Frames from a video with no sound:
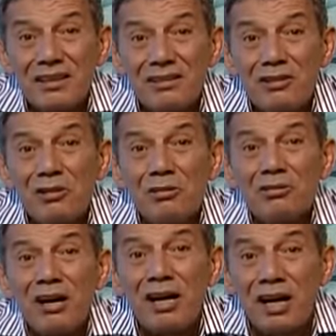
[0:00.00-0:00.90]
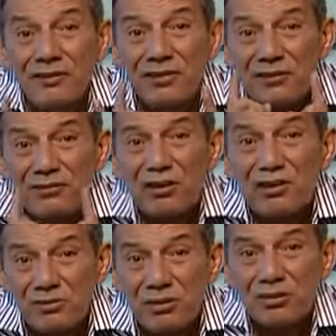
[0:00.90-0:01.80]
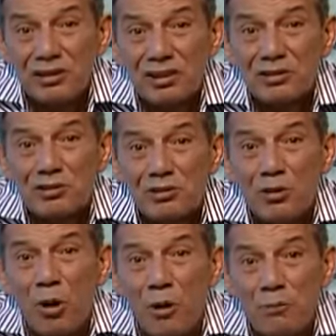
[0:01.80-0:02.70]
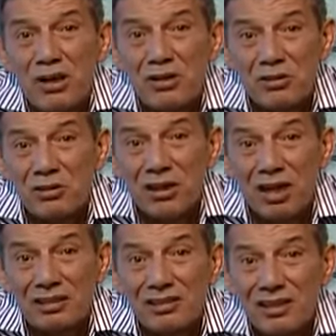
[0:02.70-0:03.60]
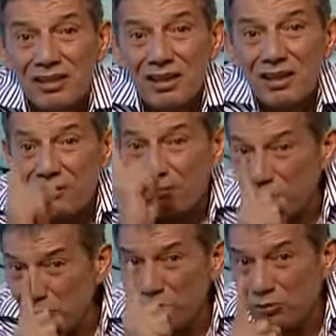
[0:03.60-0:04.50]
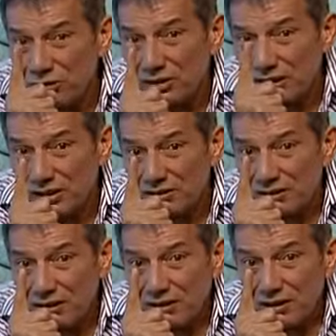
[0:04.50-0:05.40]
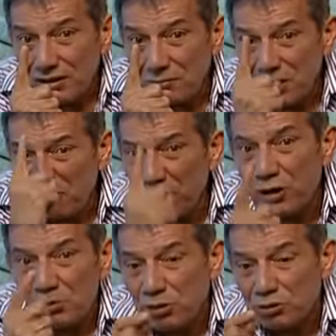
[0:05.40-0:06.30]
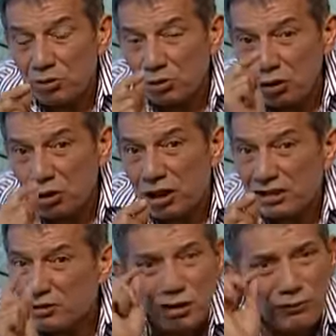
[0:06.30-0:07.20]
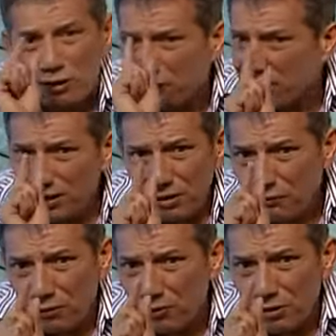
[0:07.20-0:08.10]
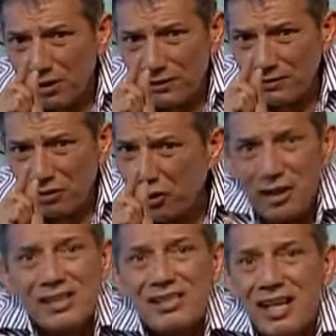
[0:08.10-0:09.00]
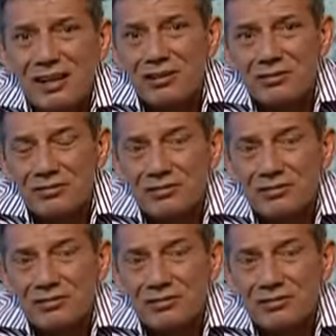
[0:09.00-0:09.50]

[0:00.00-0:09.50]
You have the vulnerability to open your heart. If you be vulnerable to God, you're for, for 30 seconds,